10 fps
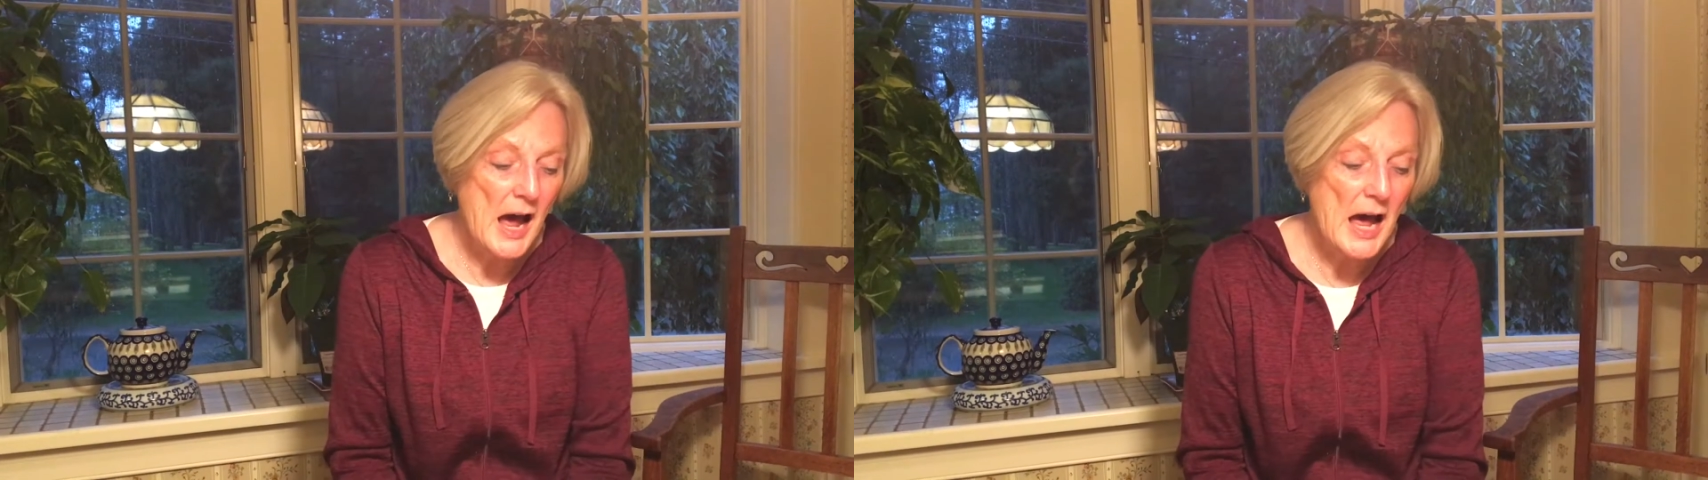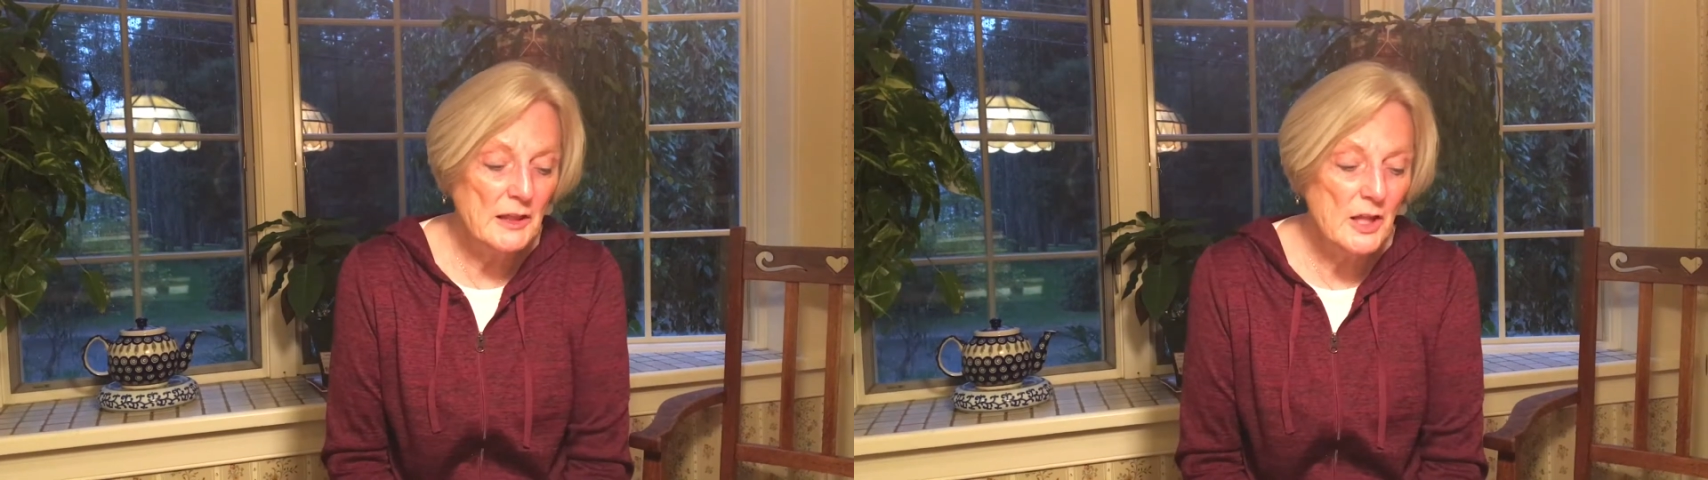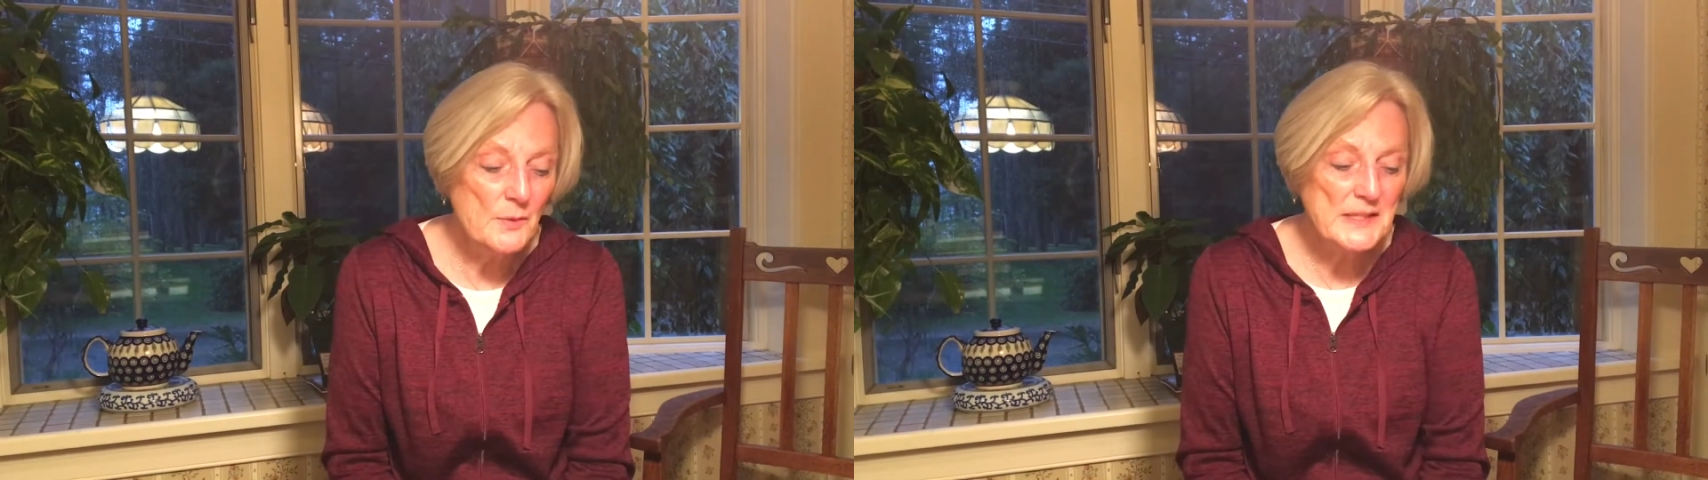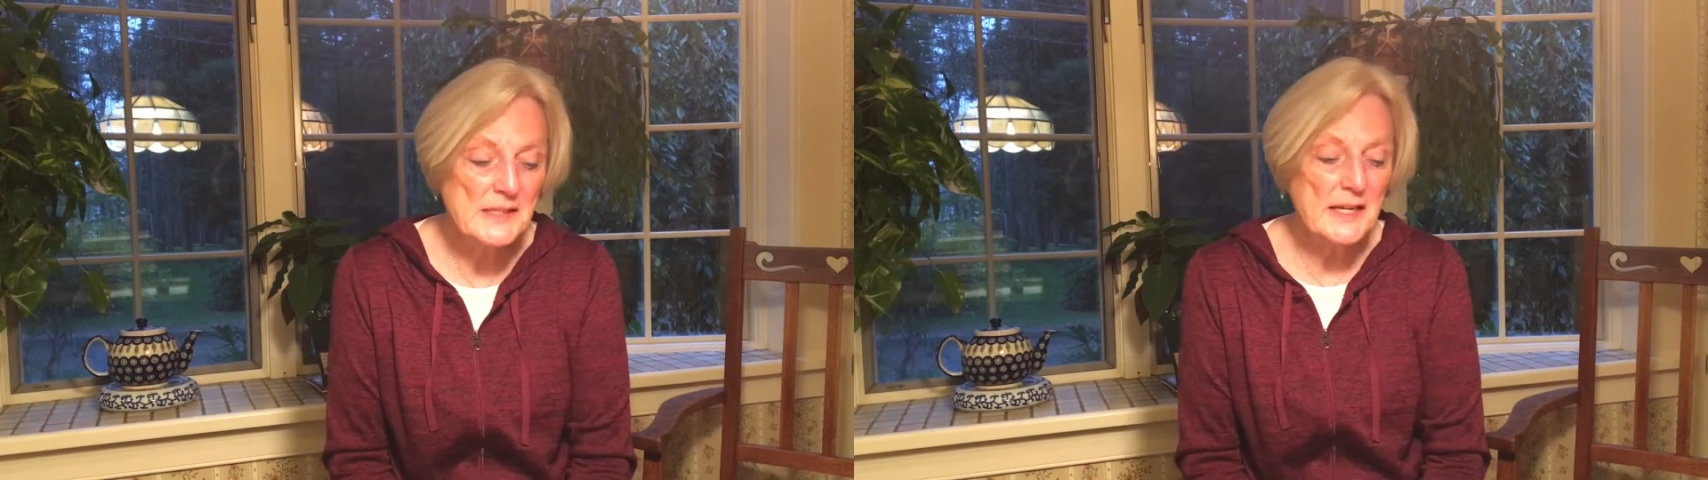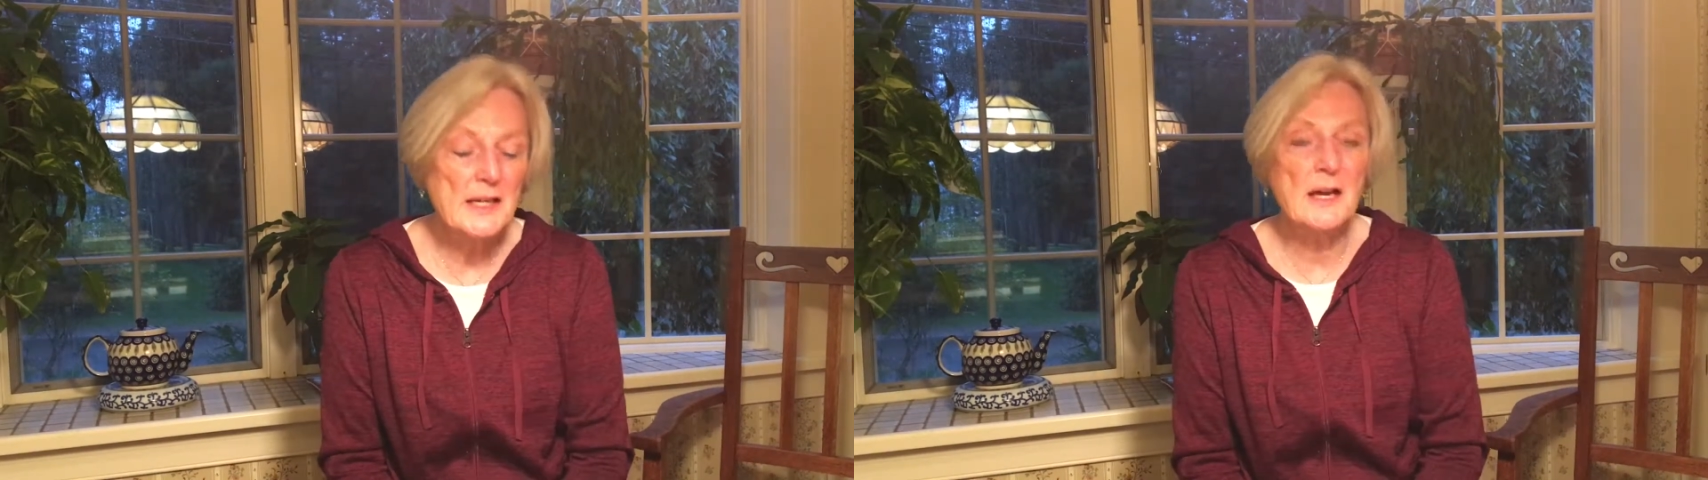Our
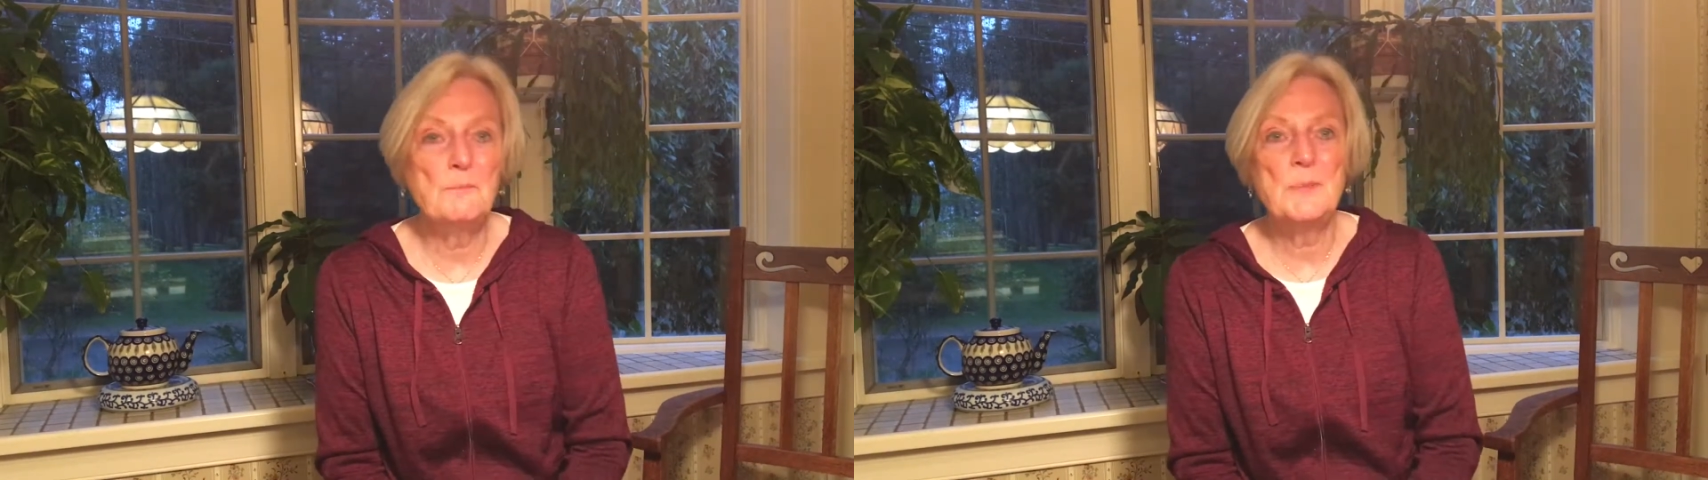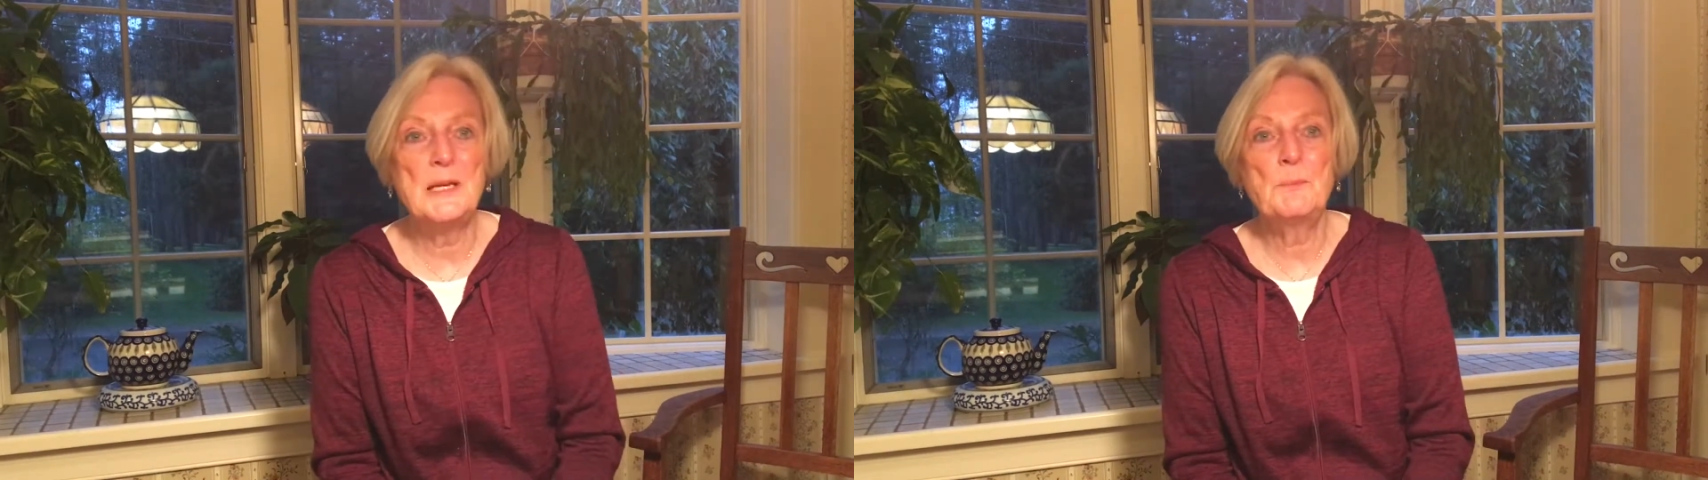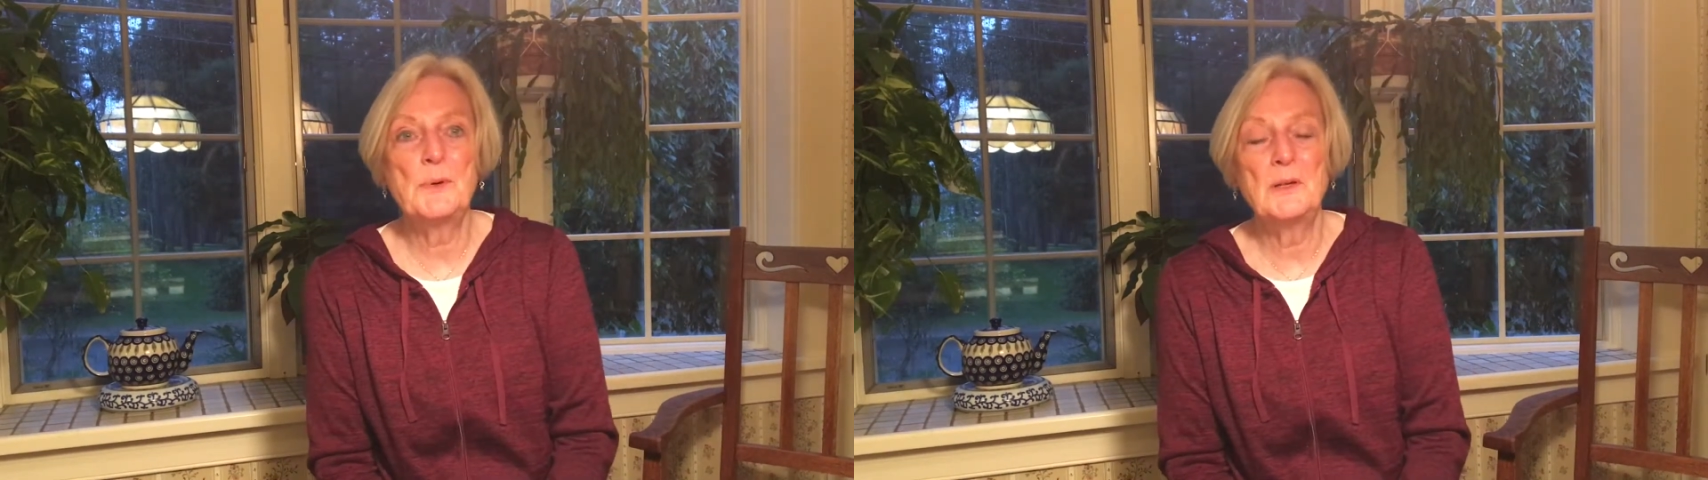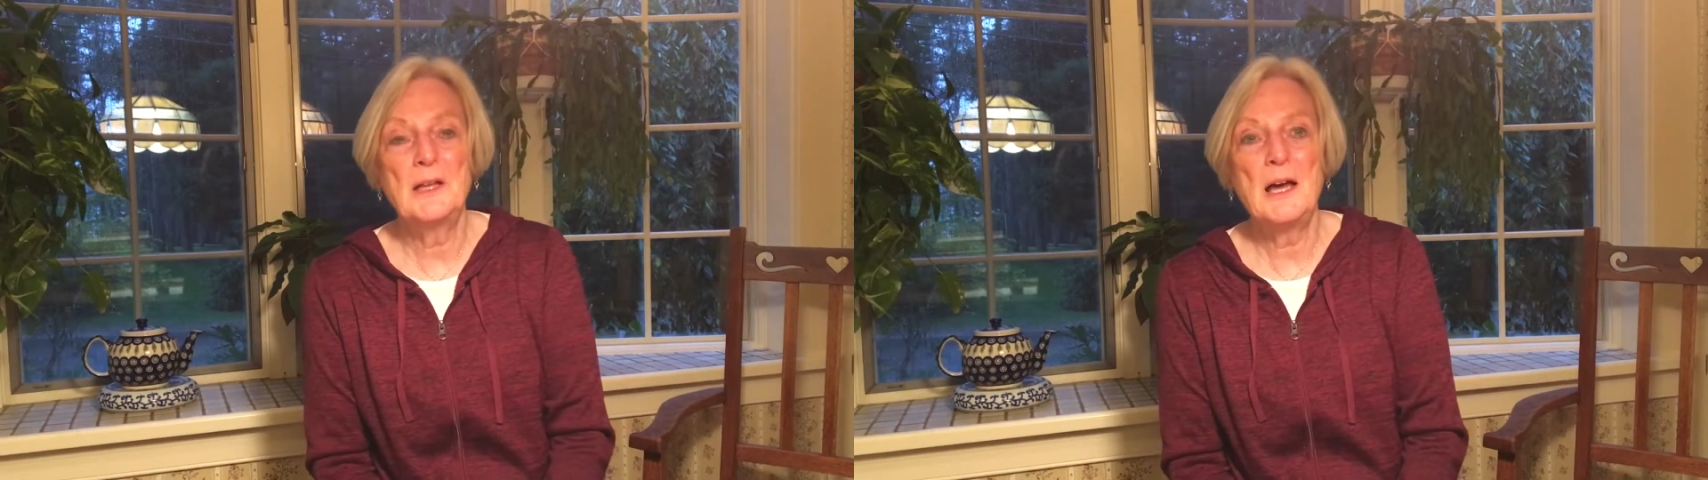lowest income people